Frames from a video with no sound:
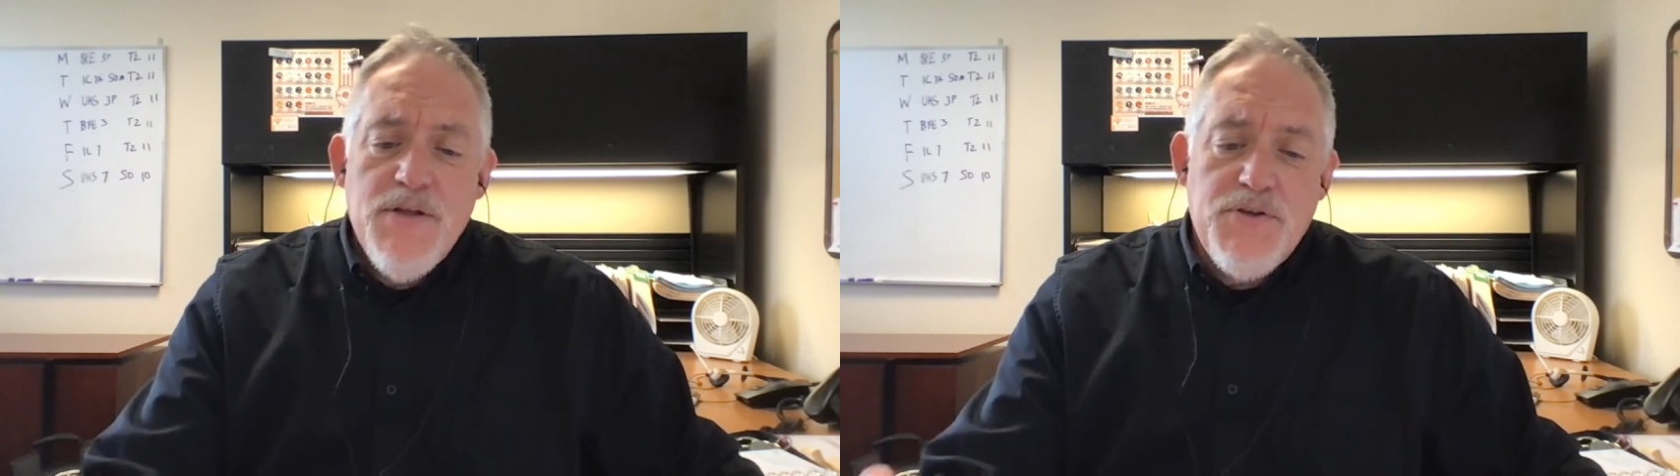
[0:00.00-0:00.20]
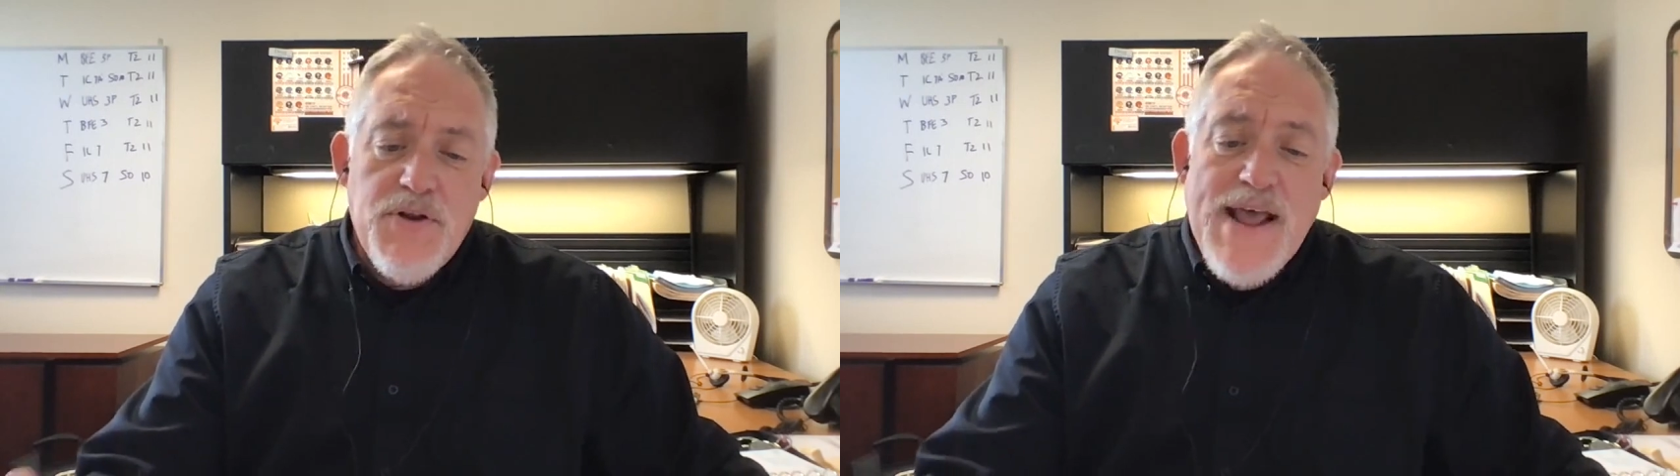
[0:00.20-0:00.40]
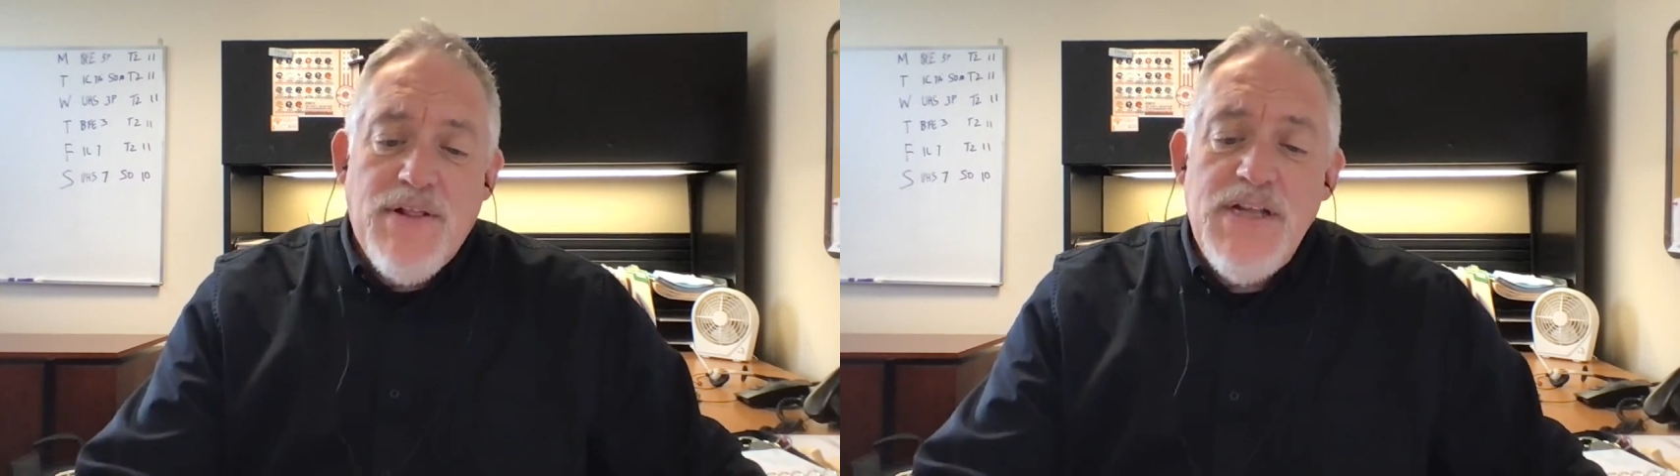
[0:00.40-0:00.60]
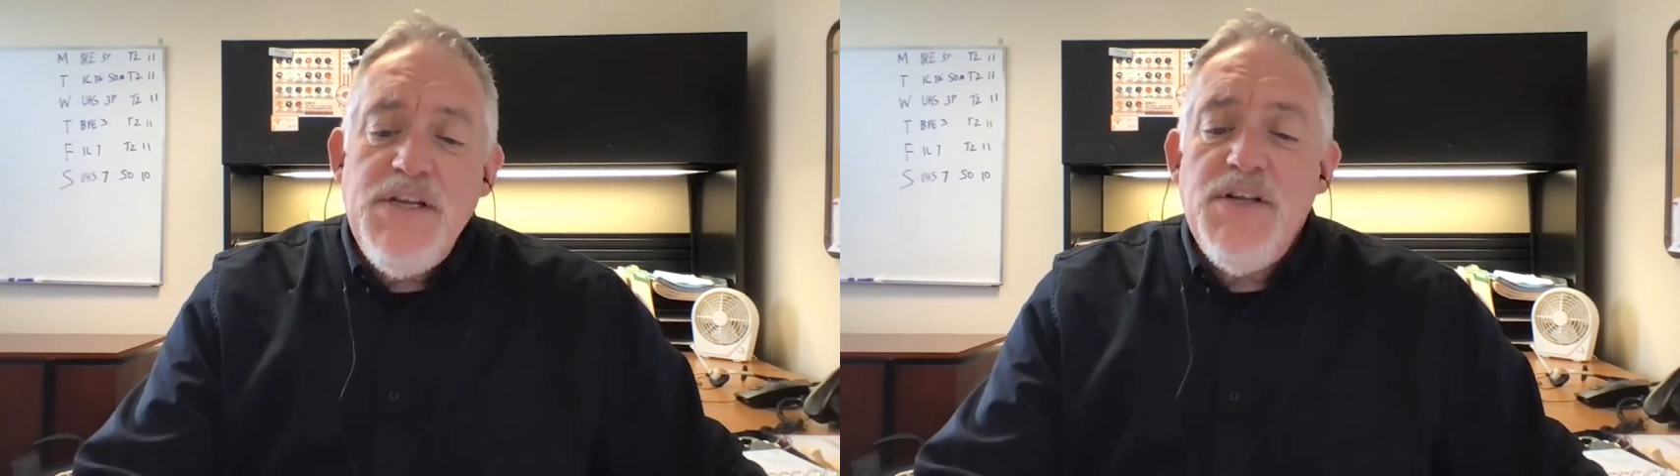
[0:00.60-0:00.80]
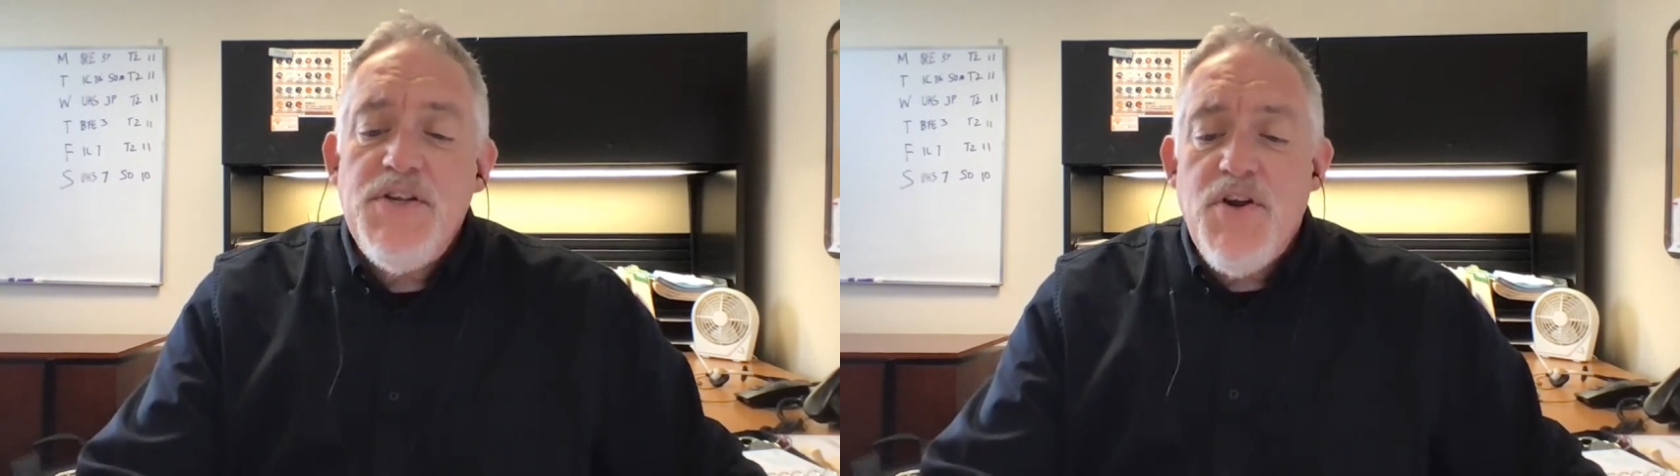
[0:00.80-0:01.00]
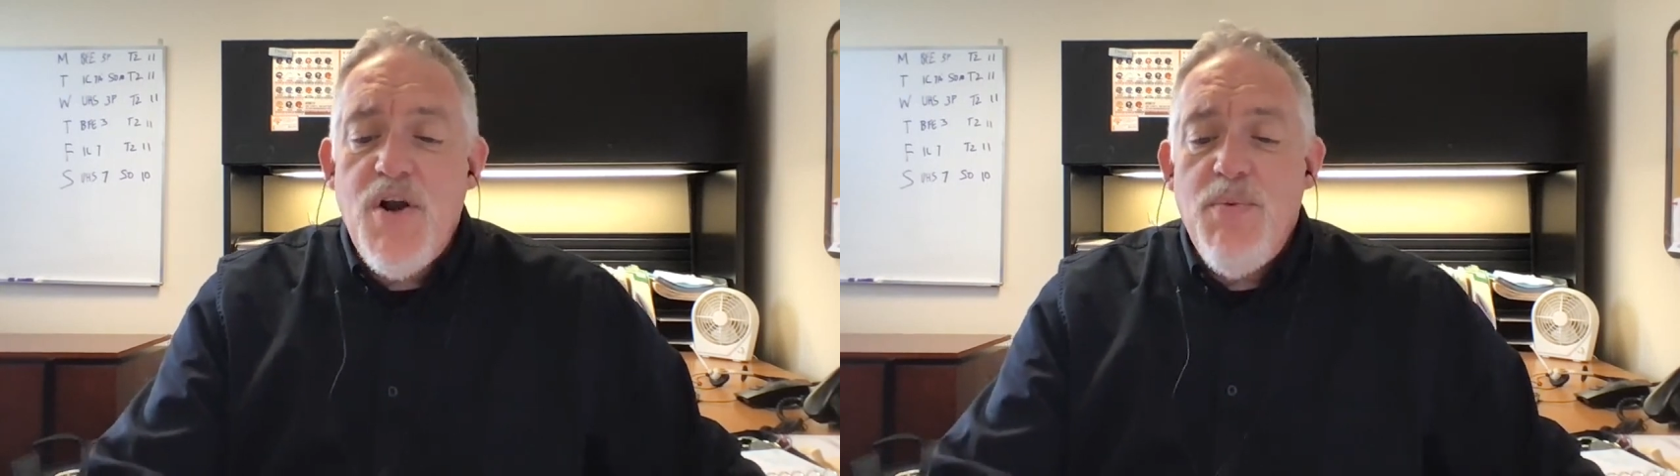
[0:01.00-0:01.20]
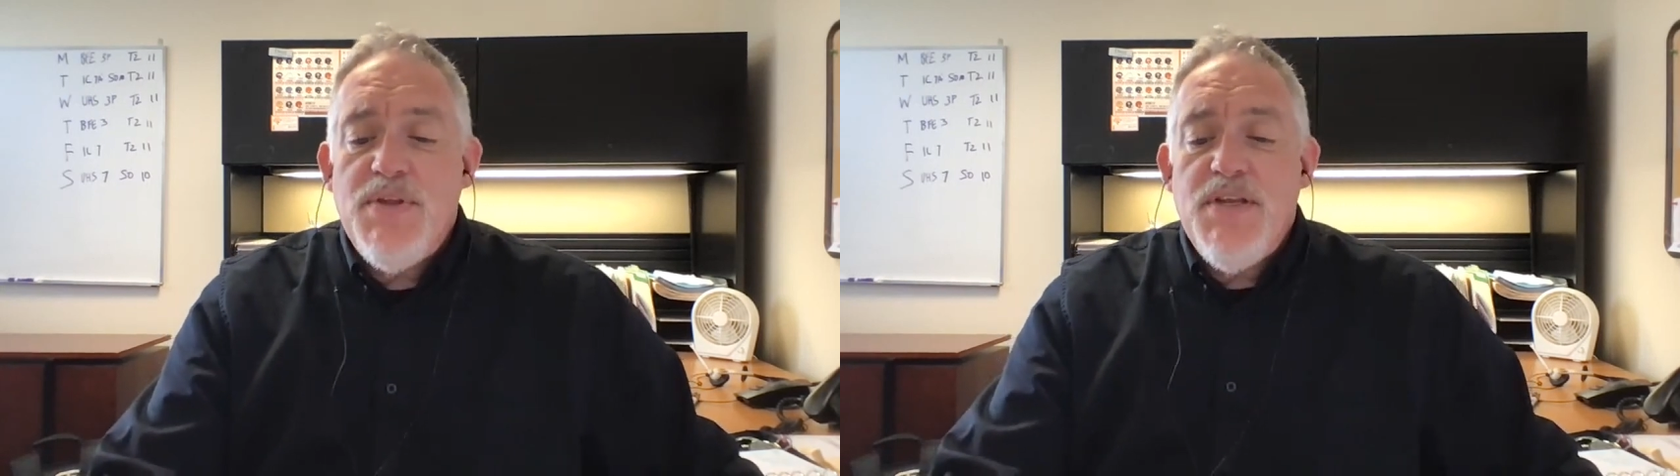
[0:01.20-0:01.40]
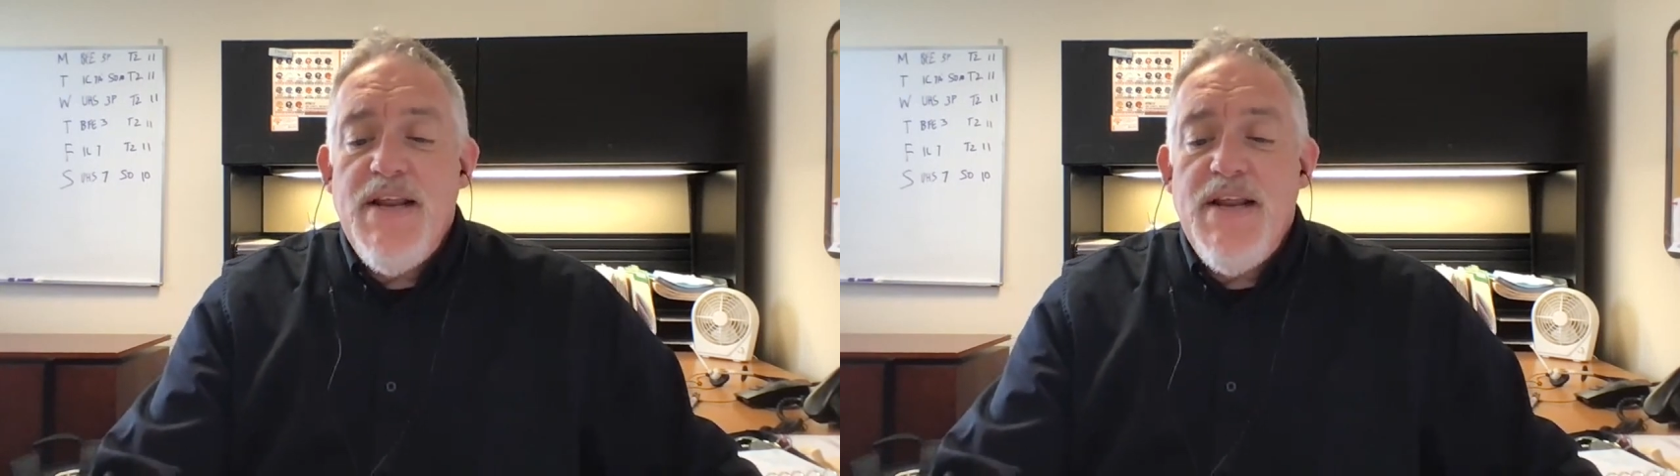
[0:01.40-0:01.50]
So now let's get started with